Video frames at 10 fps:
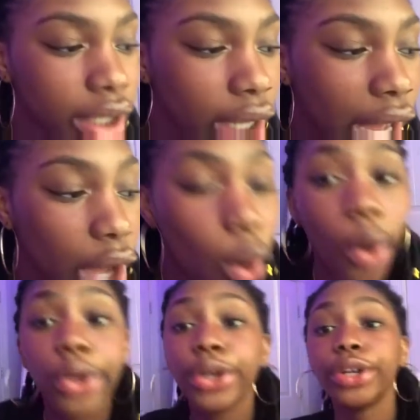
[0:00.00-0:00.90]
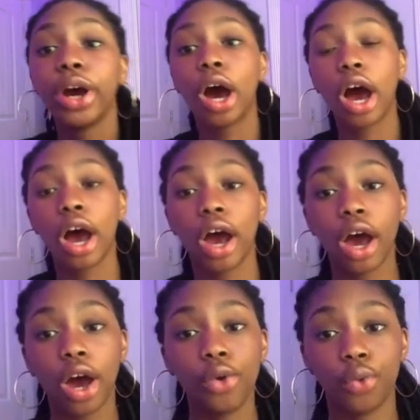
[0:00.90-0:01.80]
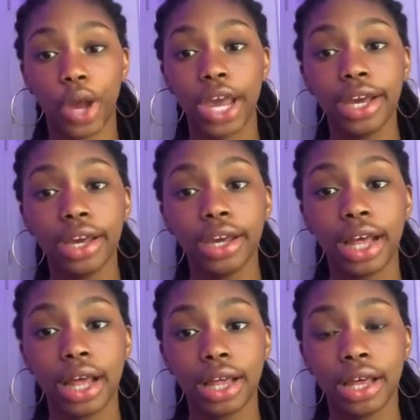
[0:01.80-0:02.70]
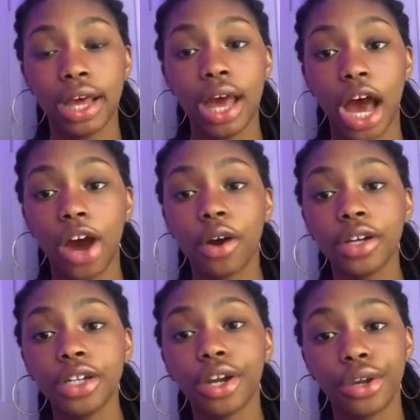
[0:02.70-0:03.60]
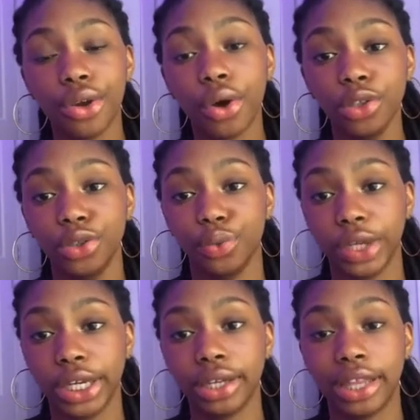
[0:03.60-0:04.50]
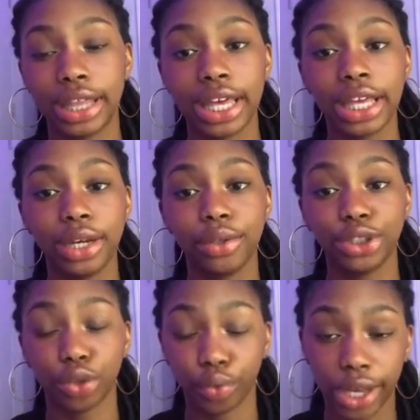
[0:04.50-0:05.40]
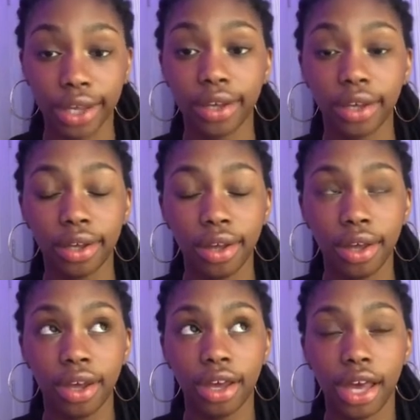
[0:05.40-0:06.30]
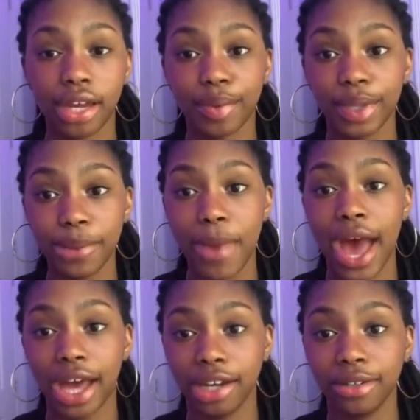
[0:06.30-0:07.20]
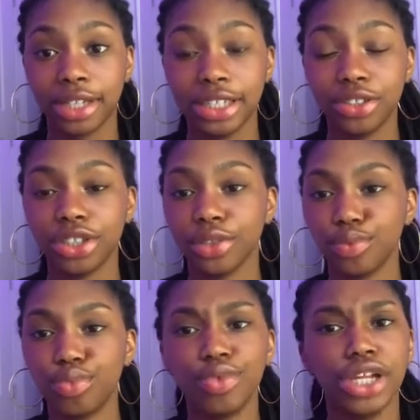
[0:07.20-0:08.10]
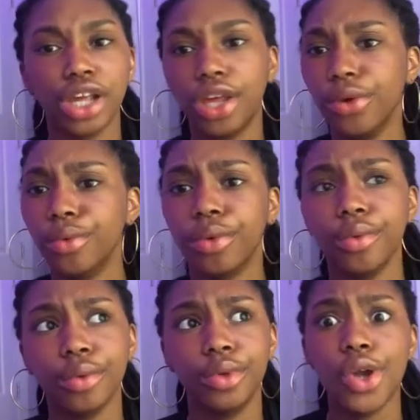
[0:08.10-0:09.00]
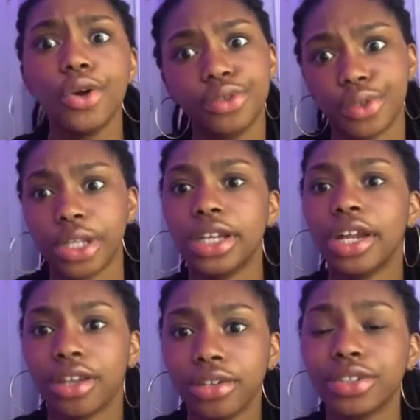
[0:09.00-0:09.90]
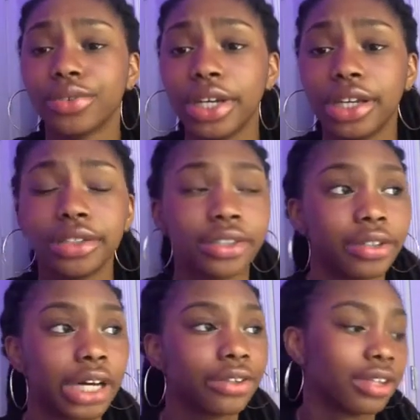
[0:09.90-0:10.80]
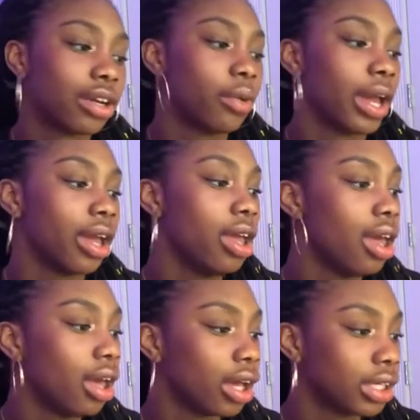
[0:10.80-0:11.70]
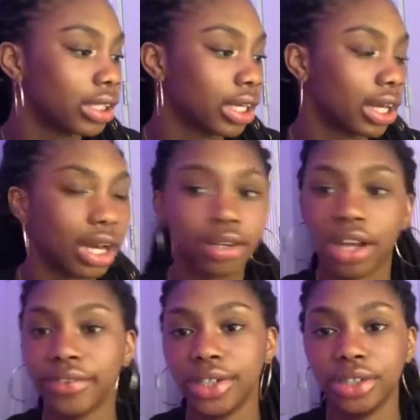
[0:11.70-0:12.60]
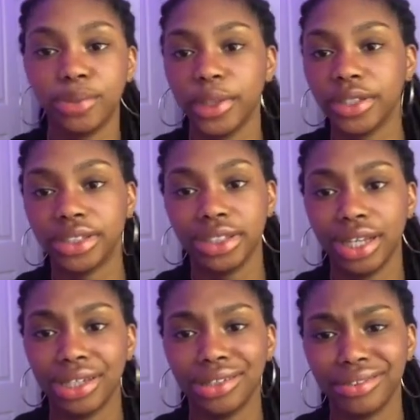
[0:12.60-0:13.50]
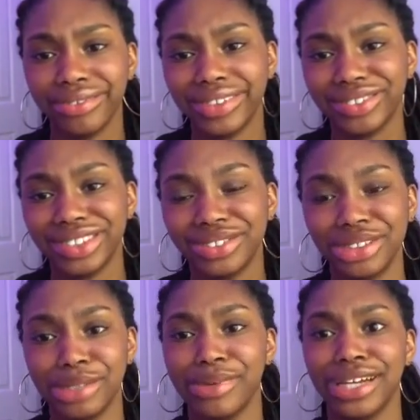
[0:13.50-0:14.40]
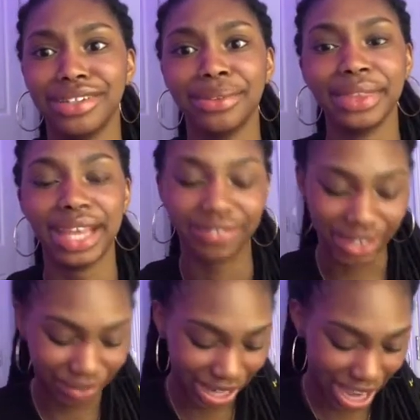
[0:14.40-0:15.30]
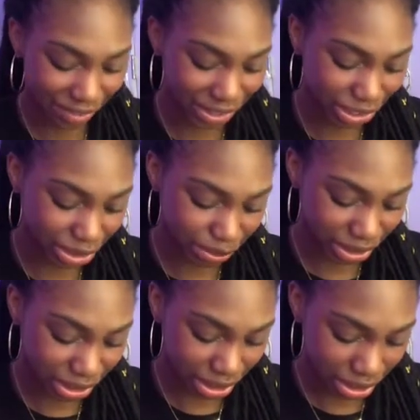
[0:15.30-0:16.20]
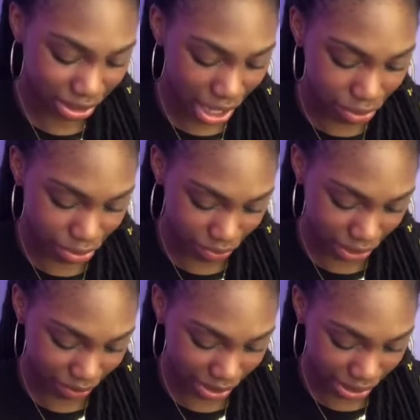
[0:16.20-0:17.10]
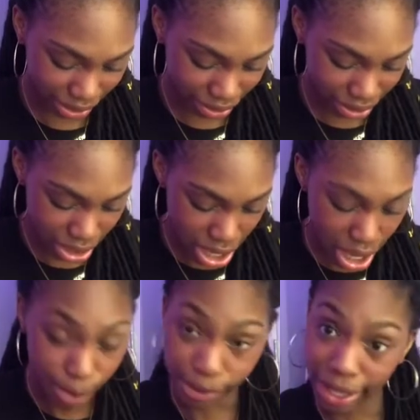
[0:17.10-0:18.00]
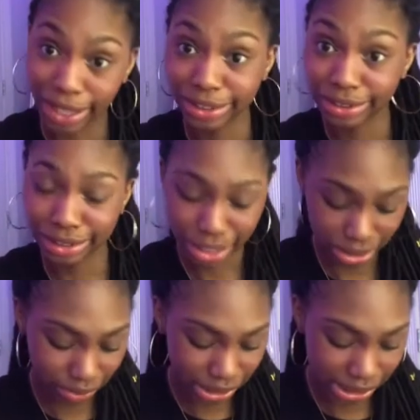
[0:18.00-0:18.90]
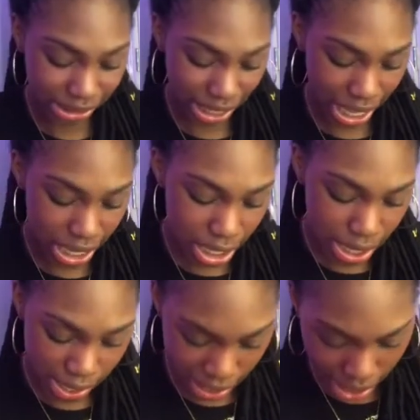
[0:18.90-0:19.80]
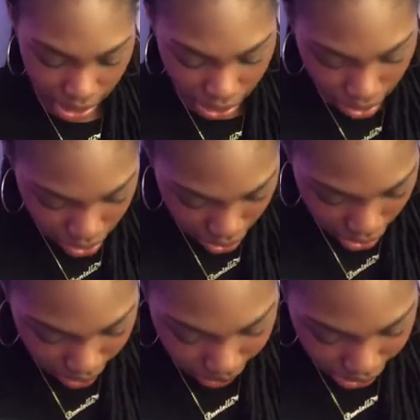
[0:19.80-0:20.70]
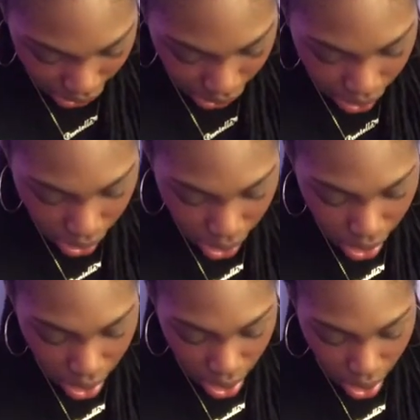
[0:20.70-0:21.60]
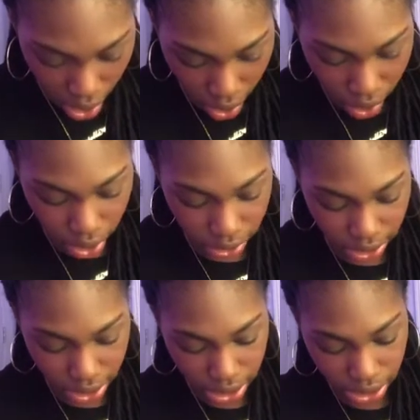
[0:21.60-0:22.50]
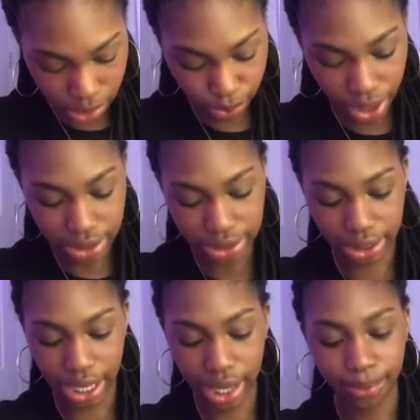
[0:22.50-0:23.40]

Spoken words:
I ordered a ring. I ordered a nose ring thinking it was a ring. And I'm really mad because it was a really cute nose ring that I thought it was a ring. So I threw that away because, like, I don't have a nose piercing and it wasn't really mine. If I would have a nose piercing, I would really wear that. But yeah, that's something sad. And then, sorry, give me a second. I got this bracelet.